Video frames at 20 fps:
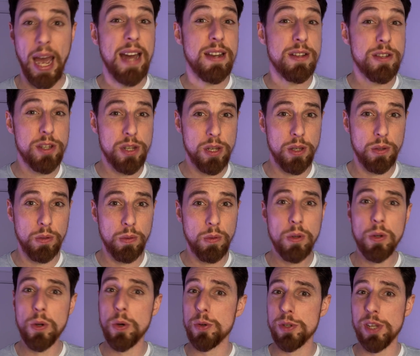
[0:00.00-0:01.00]
and two,
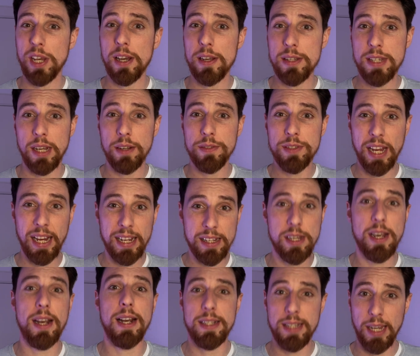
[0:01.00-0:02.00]
causing ourselves
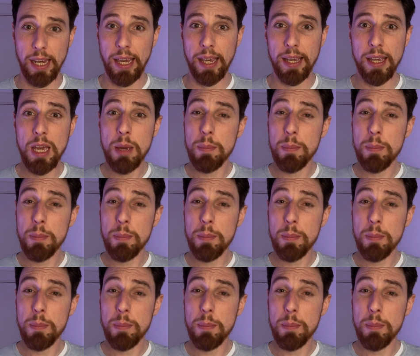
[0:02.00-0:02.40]
anxiety,